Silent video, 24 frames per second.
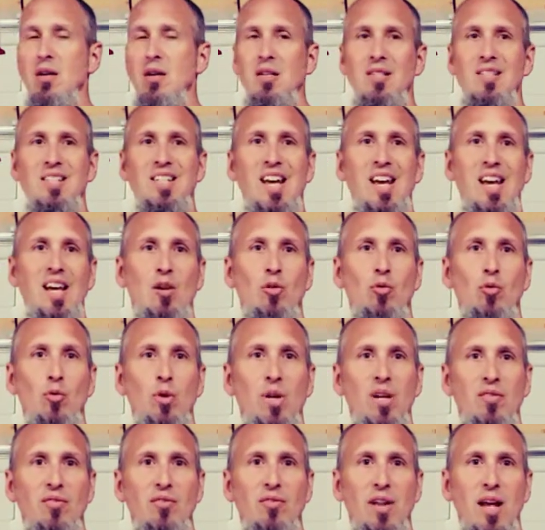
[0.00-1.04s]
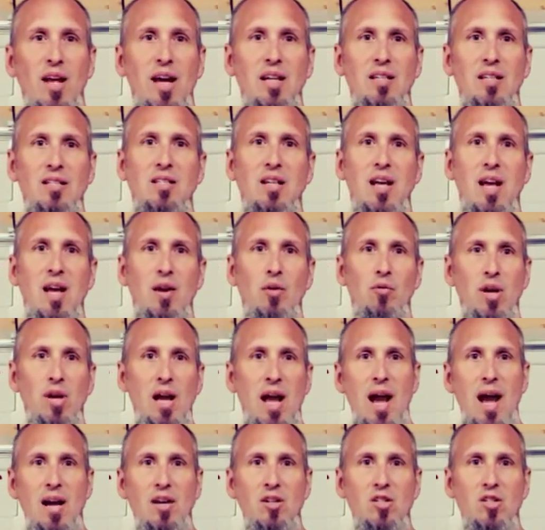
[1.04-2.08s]
take reflex and
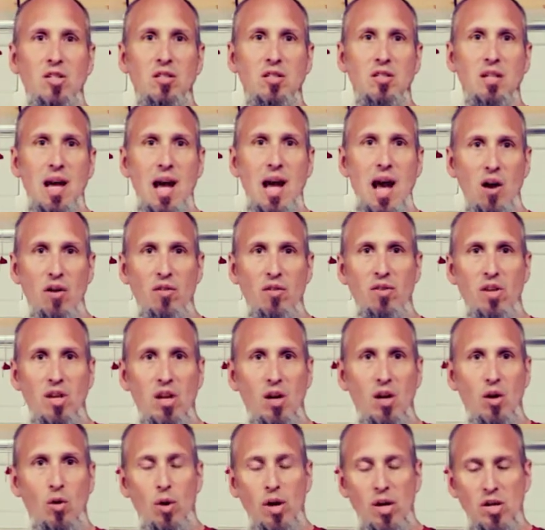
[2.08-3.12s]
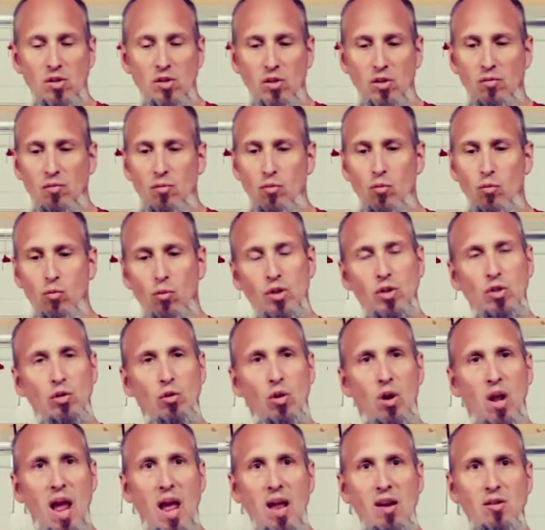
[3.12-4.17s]
reactions out of the equation. What you
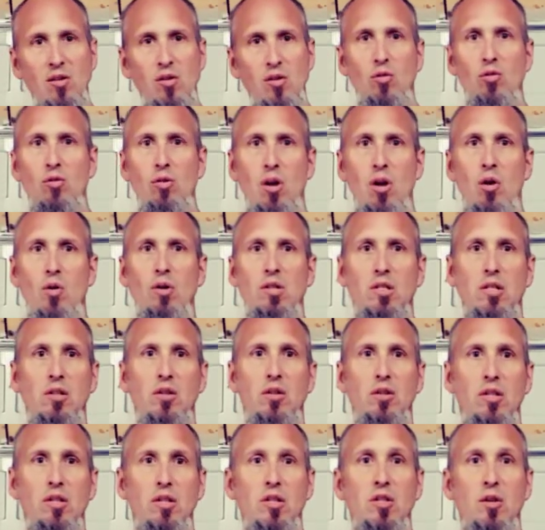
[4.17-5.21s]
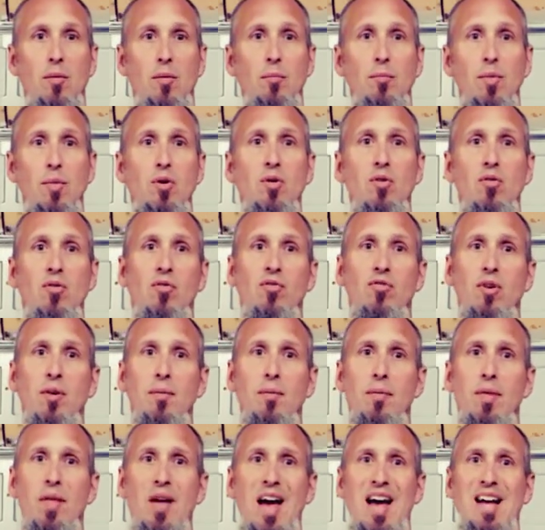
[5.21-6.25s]
can do, though, is learn to move
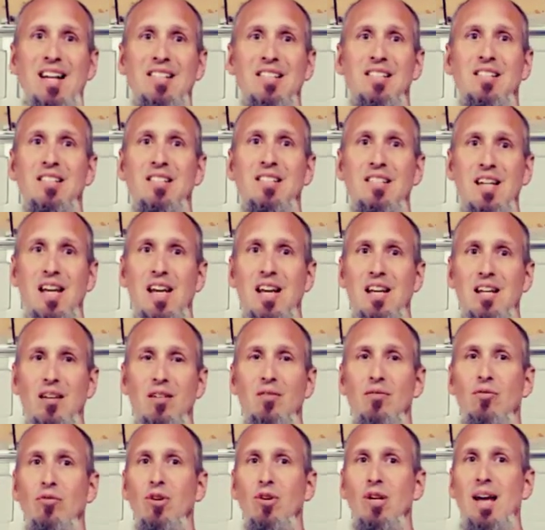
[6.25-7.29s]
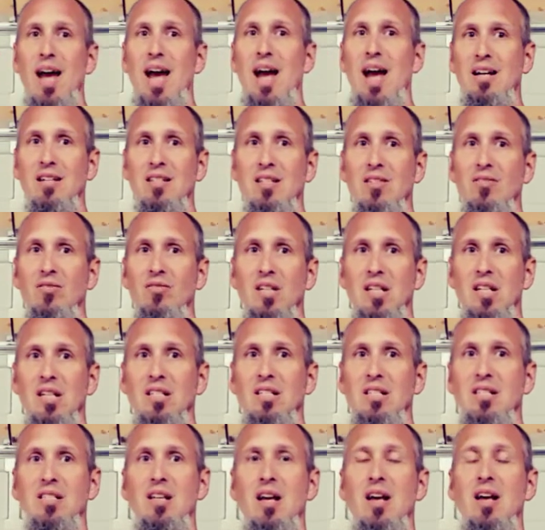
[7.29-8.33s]
from that state of
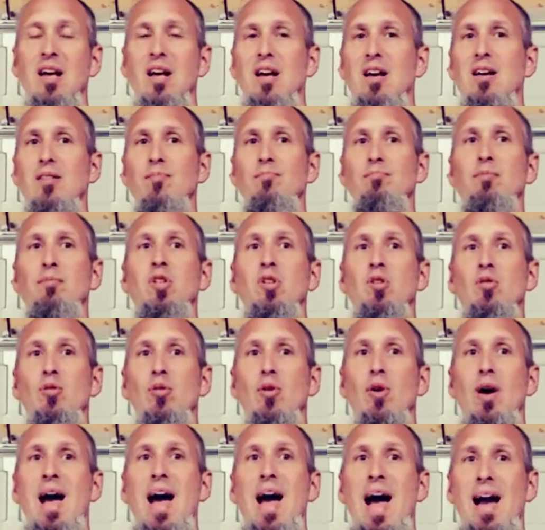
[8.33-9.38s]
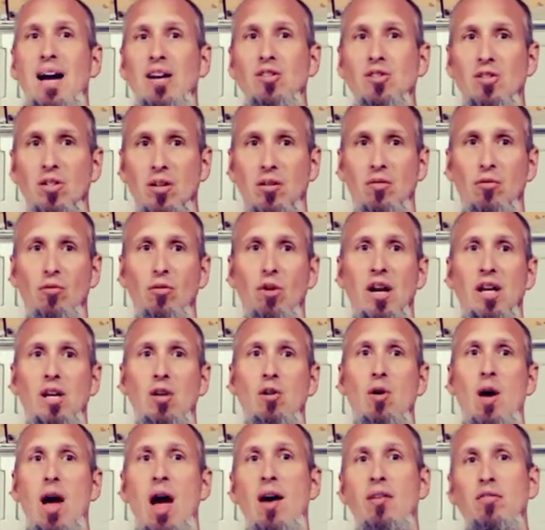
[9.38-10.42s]
reactiveness to action, right? You
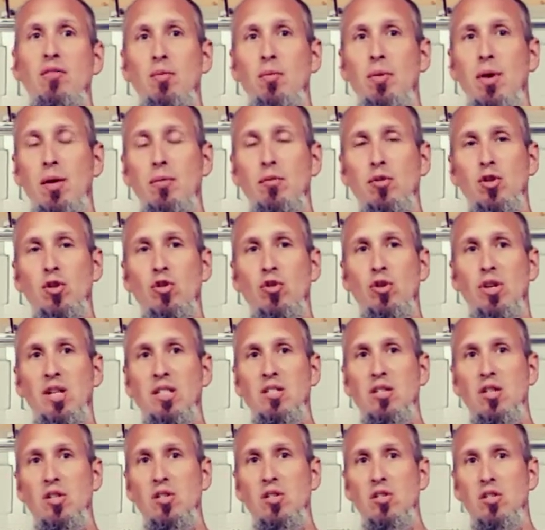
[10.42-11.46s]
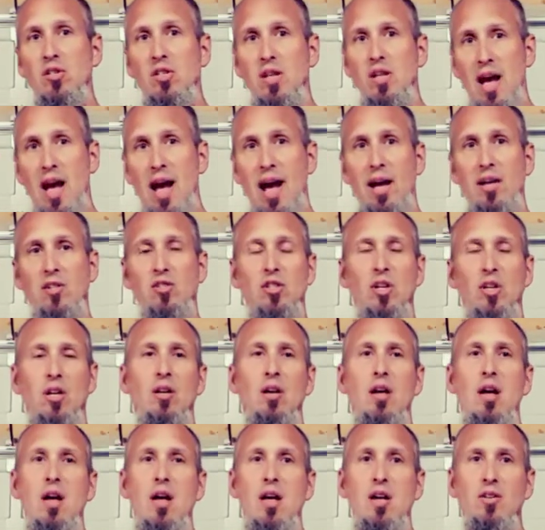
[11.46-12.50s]
have to be able to transition to action.
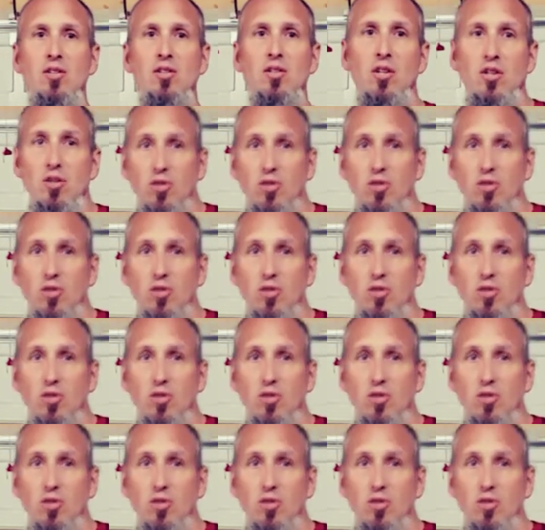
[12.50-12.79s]
So you